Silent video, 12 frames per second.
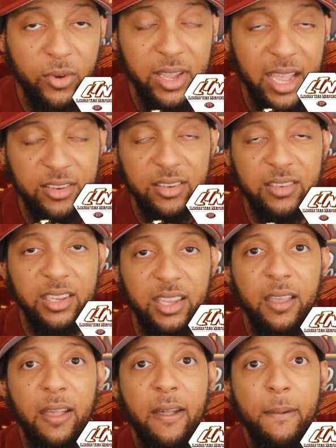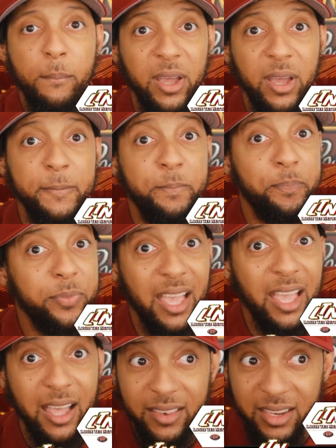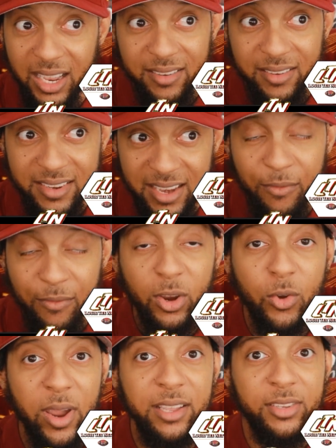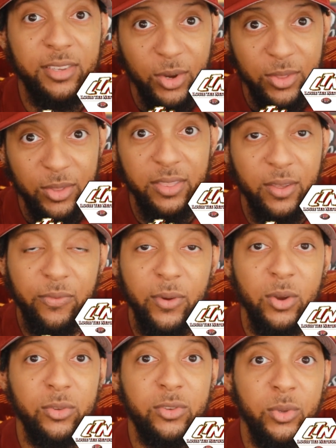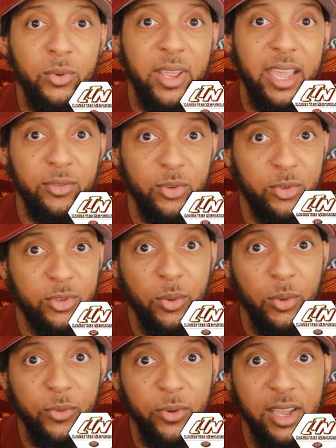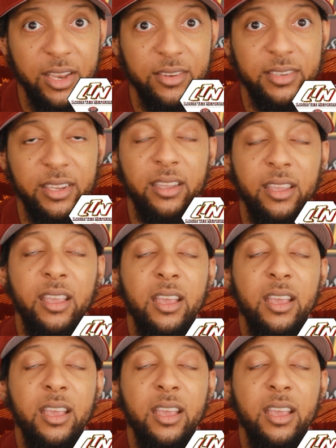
agency, but it's never crazier than the first 2 days or so of free agency.